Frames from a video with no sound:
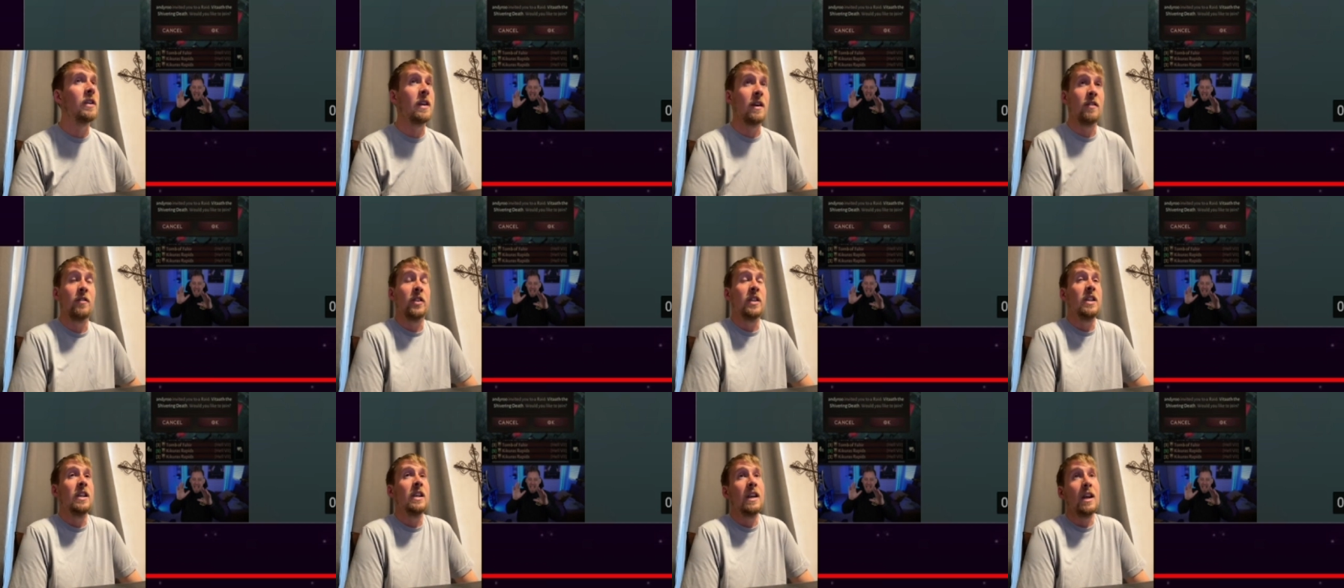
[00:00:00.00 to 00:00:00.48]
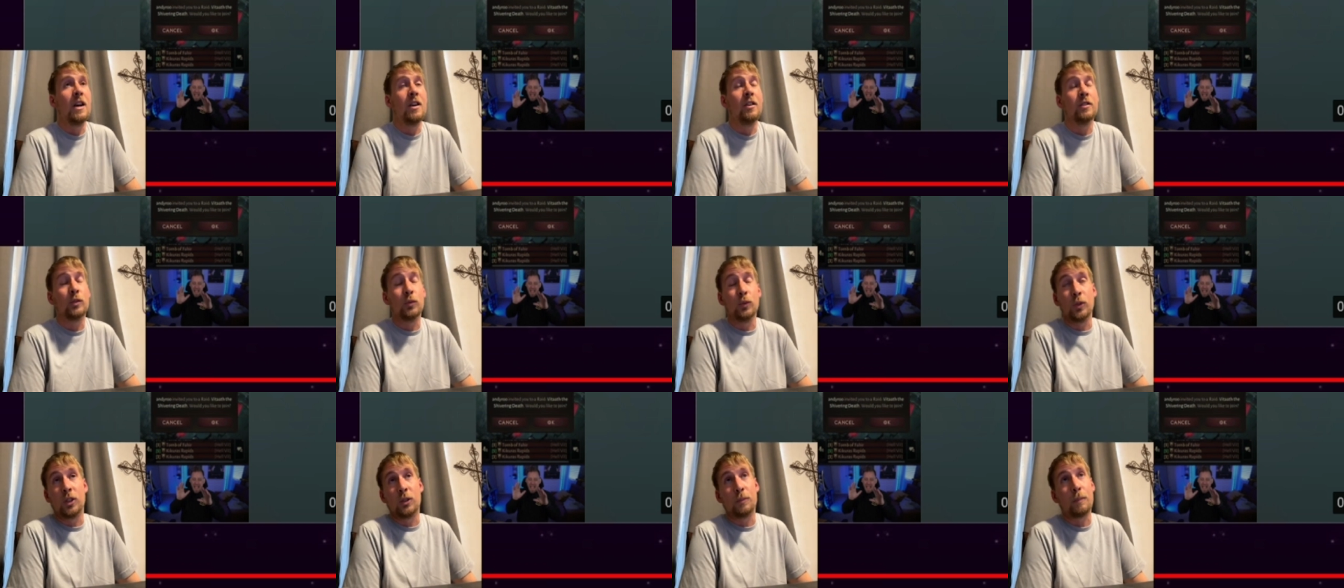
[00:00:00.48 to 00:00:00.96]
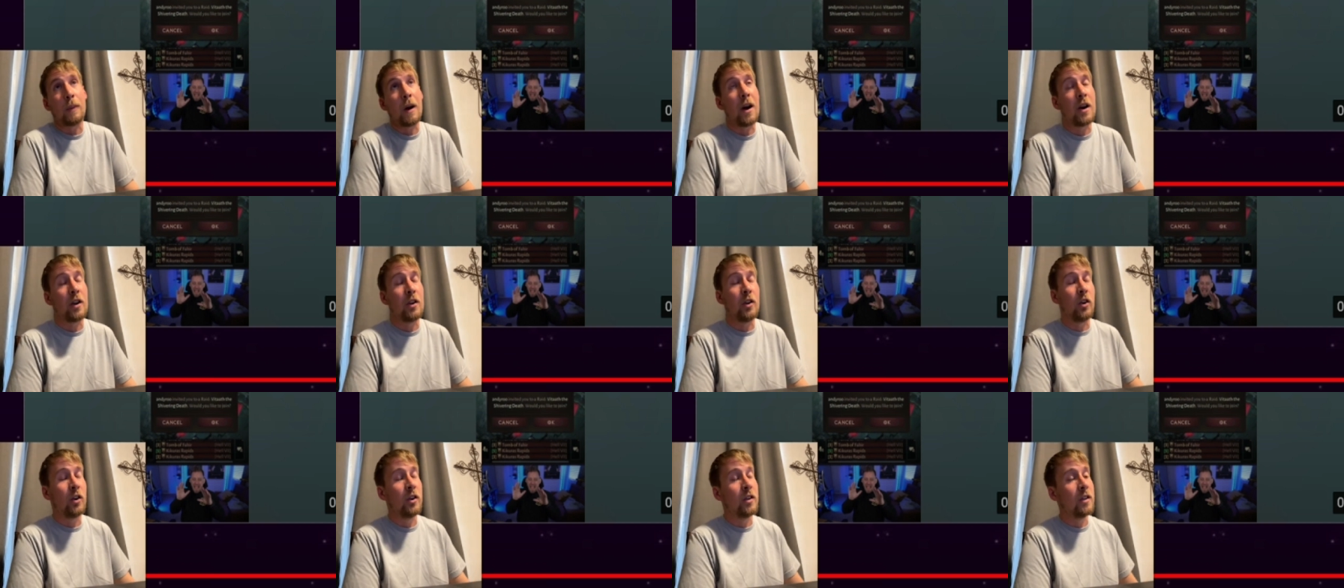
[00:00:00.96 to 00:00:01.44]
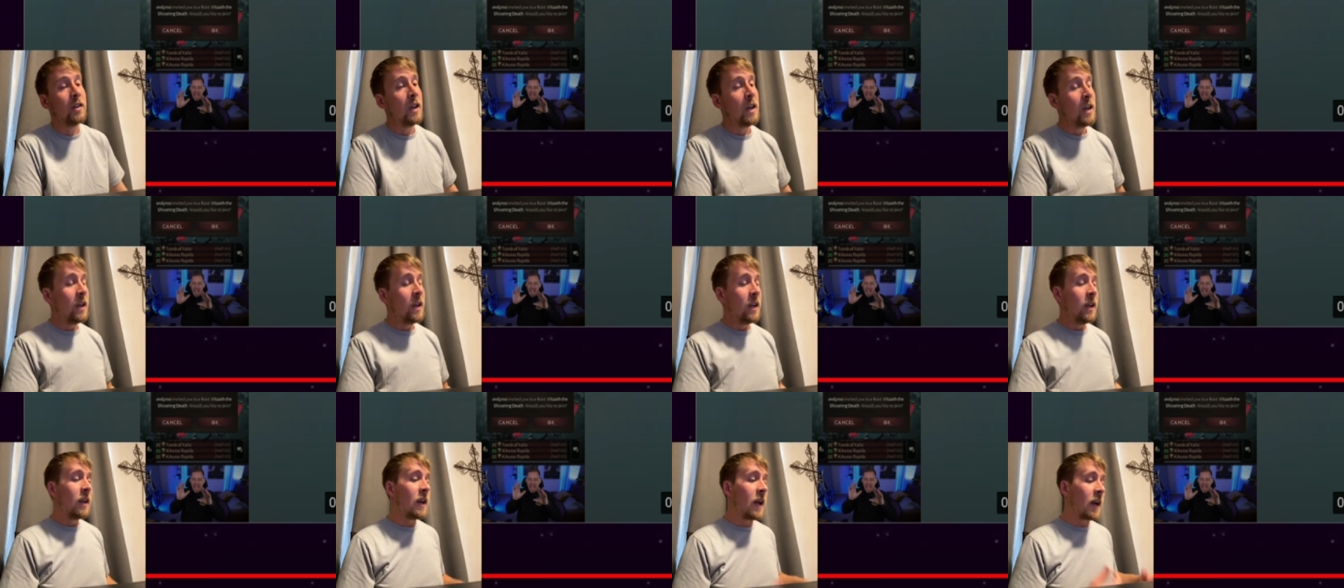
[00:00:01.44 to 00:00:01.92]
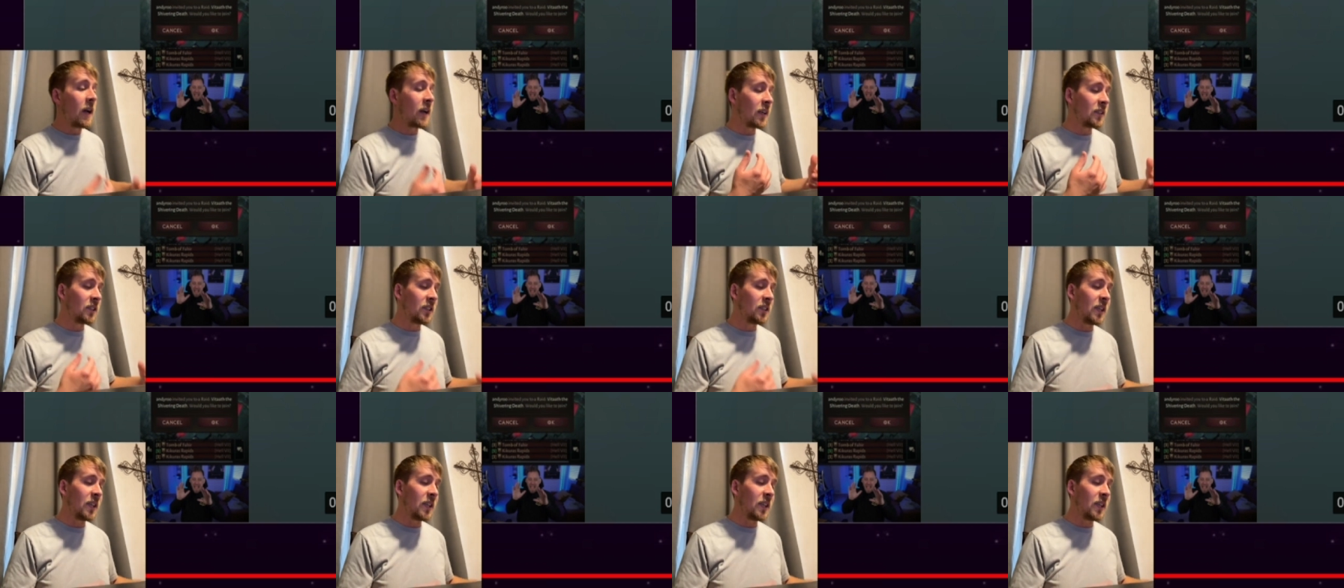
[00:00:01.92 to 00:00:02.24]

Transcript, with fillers: Everything else was spot on. Like I